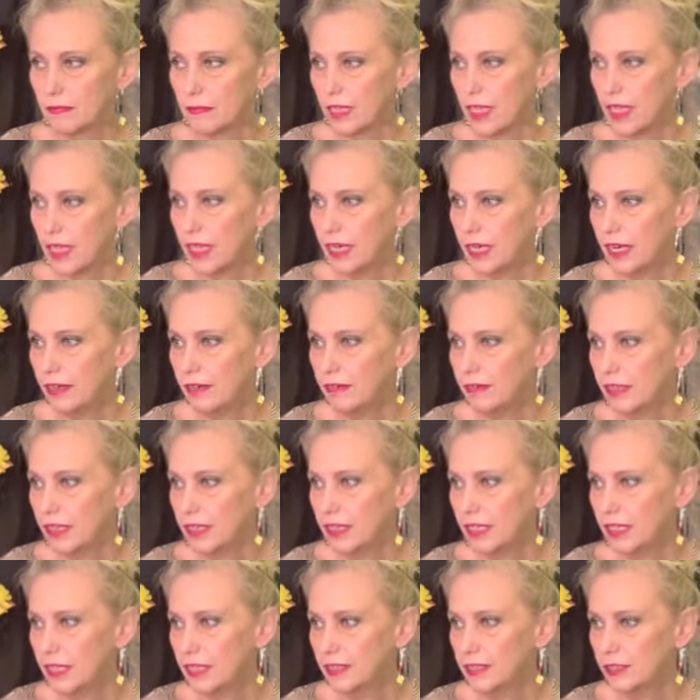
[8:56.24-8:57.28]
and
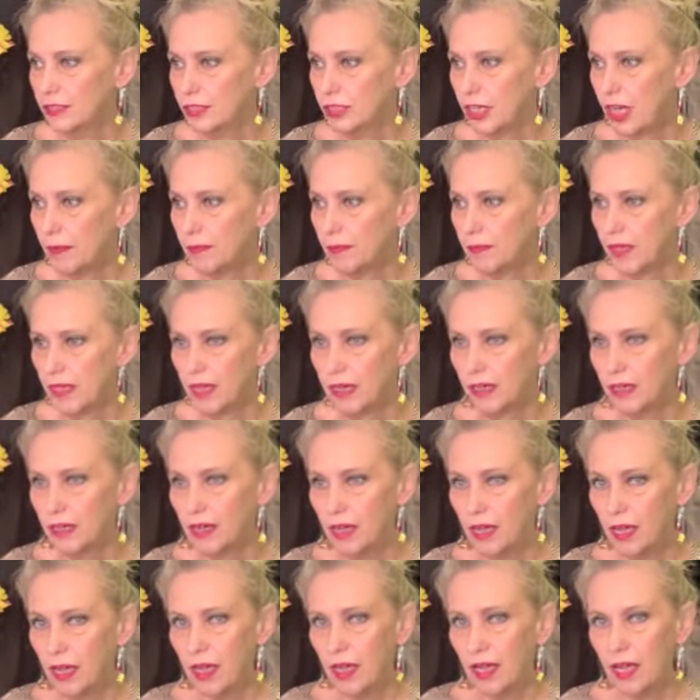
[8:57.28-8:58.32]
in the shop there,
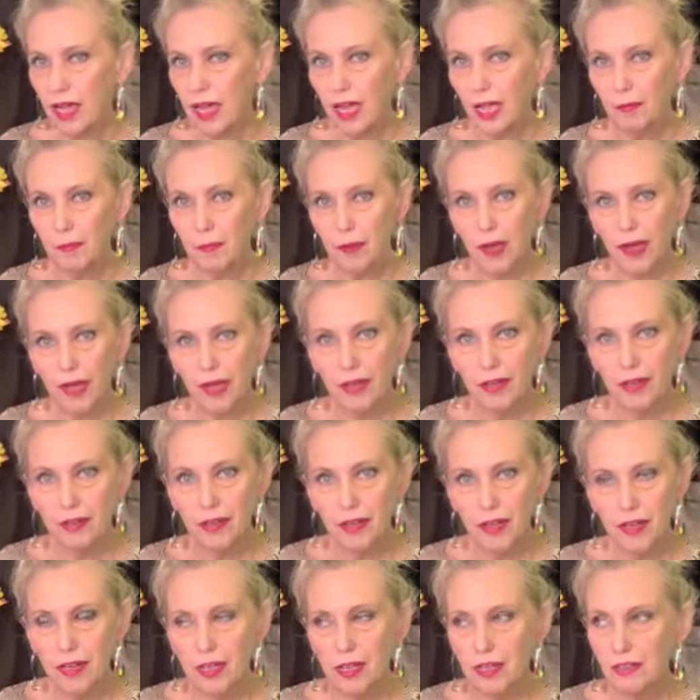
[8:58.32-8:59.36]
I bought
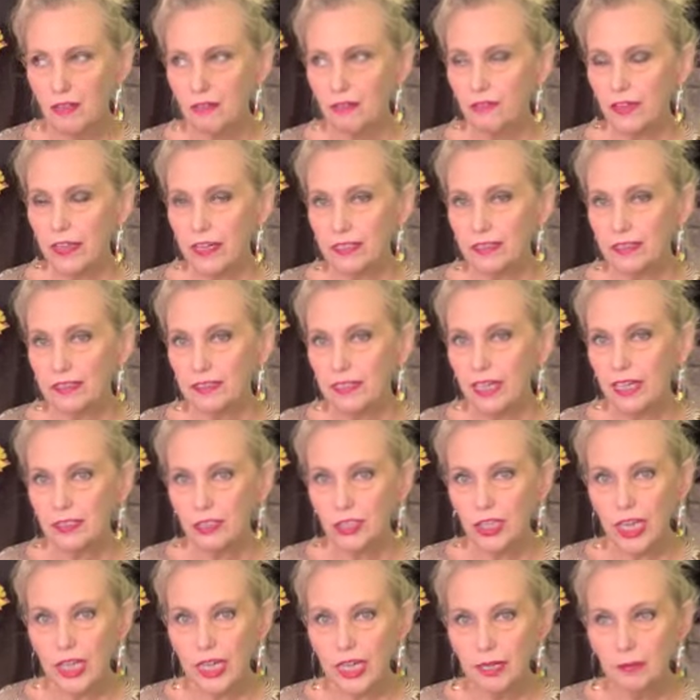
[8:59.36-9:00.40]

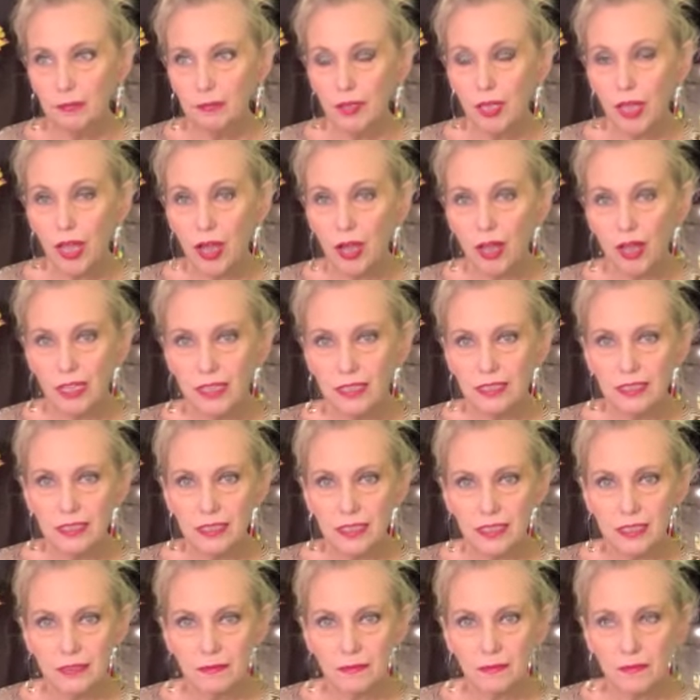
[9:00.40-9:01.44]
Versace Blonde,
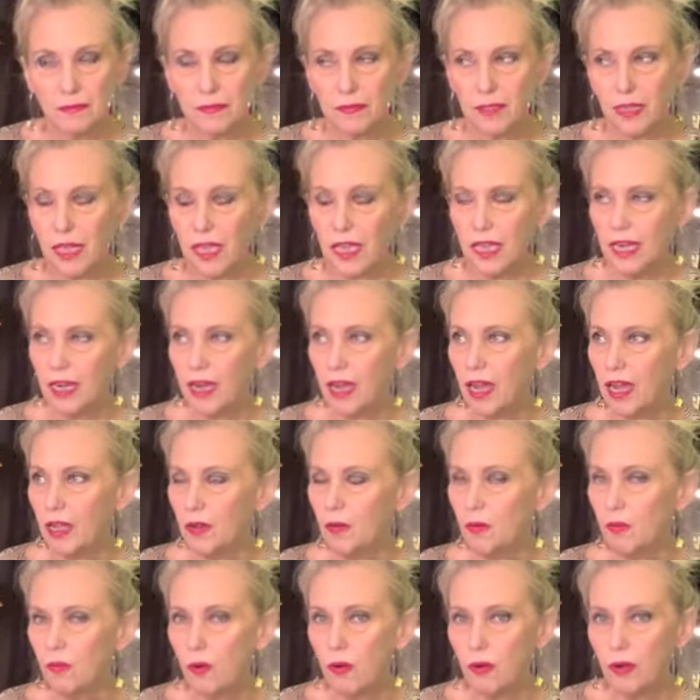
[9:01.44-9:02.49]
and I
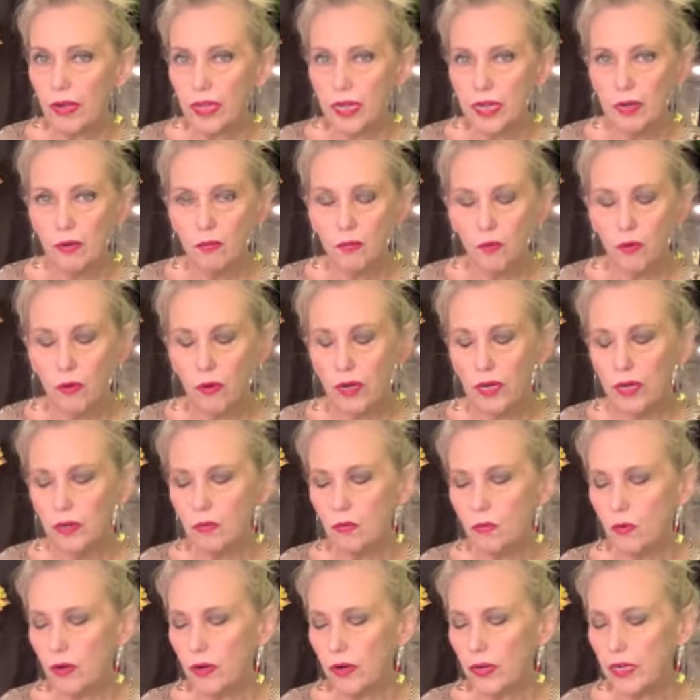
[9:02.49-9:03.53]
wore it and wore it and
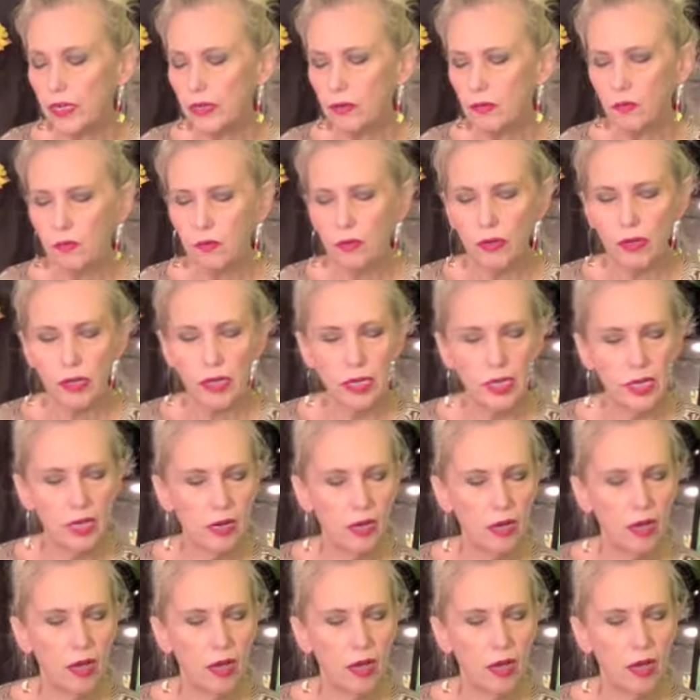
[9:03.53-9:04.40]
wore it and wore it. And